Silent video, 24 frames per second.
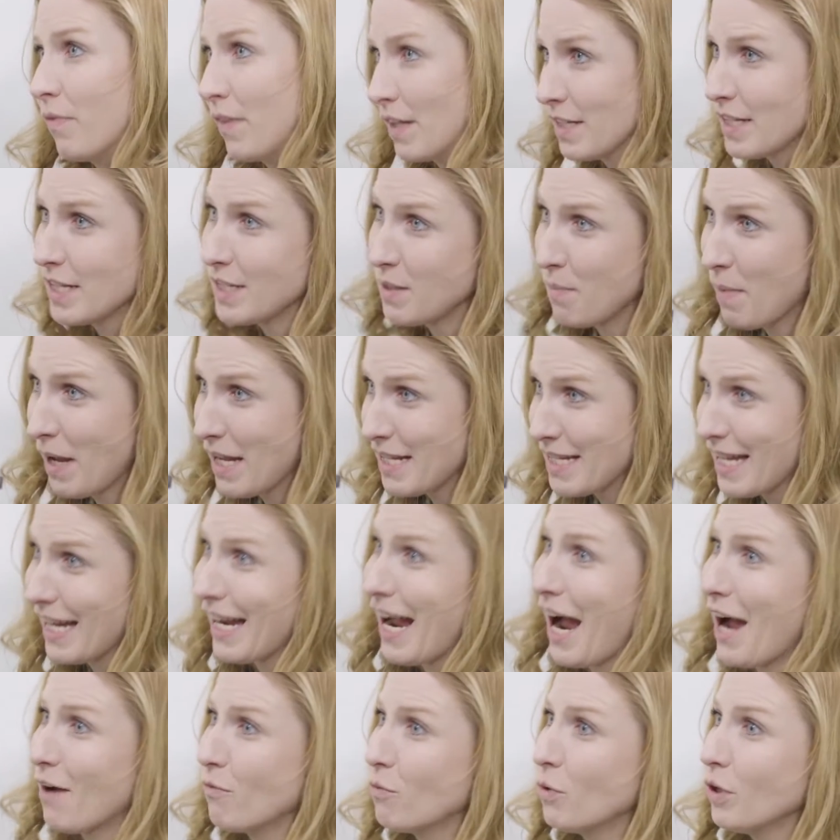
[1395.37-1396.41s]
This is
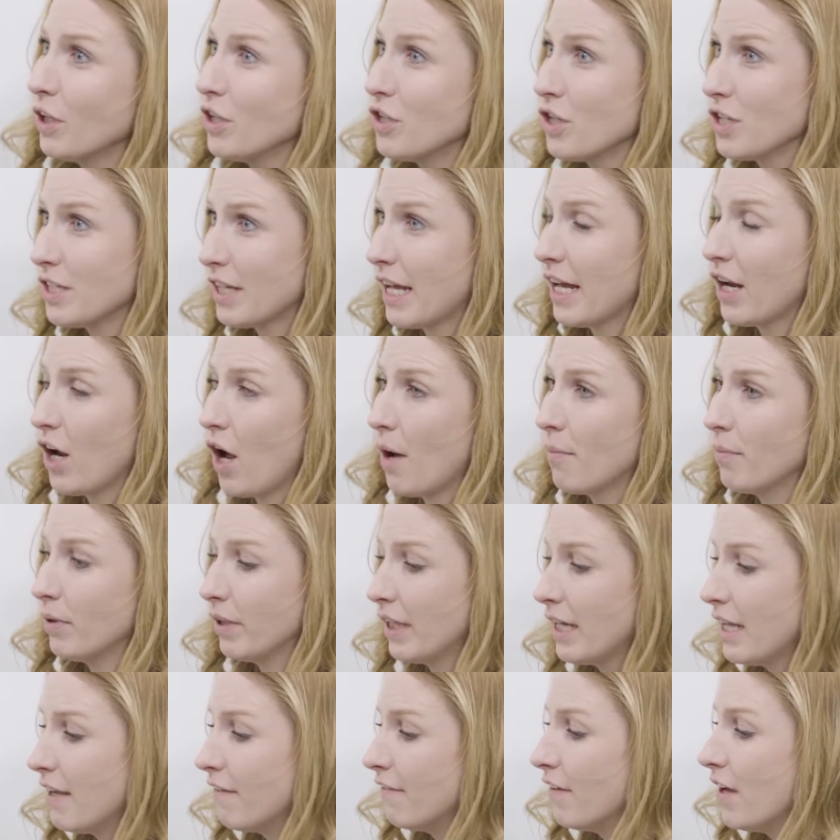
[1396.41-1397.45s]
amazing. I really just cannot
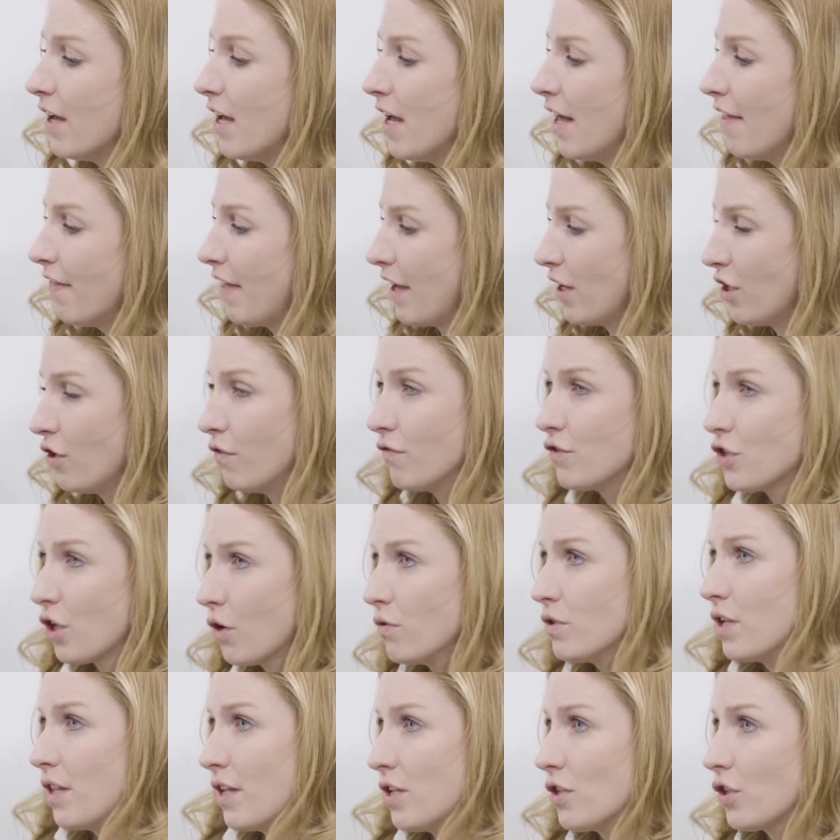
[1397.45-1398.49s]
believe that you've
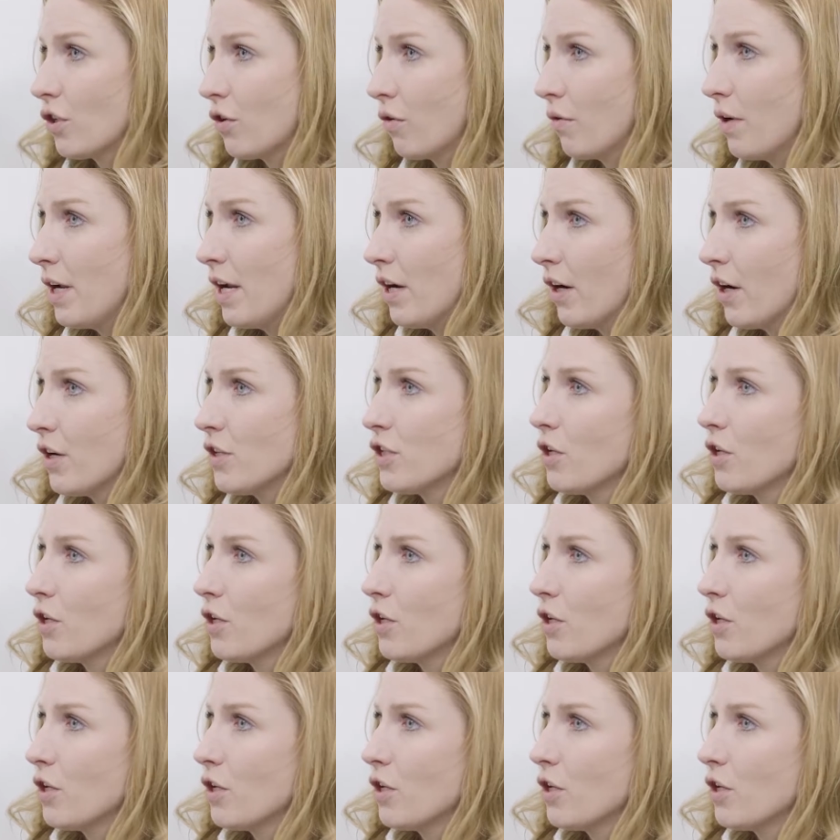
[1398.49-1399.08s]
chosen this career.